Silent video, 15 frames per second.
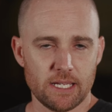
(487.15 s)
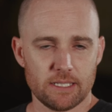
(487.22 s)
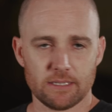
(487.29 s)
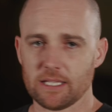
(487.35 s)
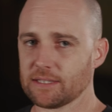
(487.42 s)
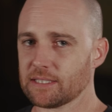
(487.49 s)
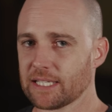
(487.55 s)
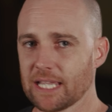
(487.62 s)

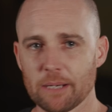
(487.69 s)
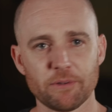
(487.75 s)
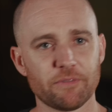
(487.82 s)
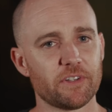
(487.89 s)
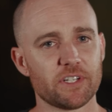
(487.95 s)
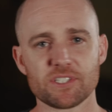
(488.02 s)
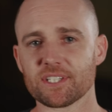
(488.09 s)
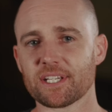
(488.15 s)
let the camera
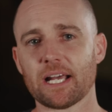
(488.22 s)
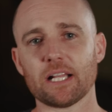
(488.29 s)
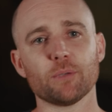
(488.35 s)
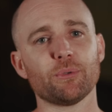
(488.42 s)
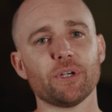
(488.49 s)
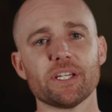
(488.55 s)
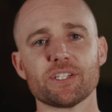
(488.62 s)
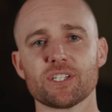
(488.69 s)
finish the
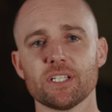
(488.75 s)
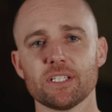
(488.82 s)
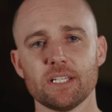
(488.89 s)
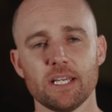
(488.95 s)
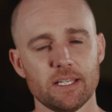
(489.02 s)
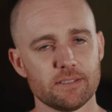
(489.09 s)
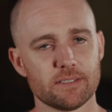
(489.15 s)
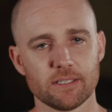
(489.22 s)
calibration,
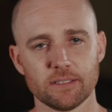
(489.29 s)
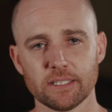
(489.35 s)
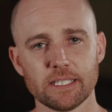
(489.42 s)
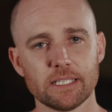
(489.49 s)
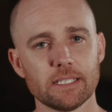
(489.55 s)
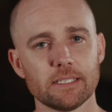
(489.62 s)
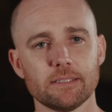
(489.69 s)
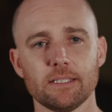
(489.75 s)

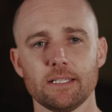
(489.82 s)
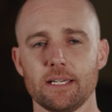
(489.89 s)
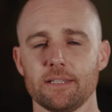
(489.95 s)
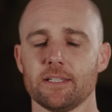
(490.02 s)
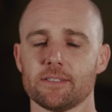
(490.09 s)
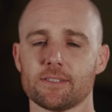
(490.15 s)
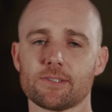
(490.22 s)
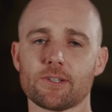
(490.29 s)
delete it, and
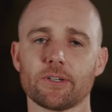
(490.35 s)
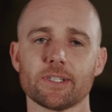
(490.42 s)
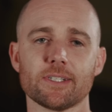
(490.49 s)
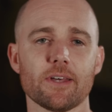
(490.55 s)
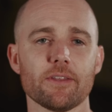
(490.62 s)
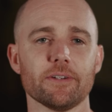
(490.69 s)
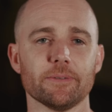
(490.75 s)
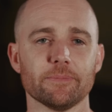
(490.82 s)
then start
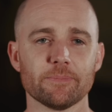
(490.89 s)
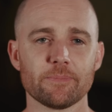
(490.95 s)
another.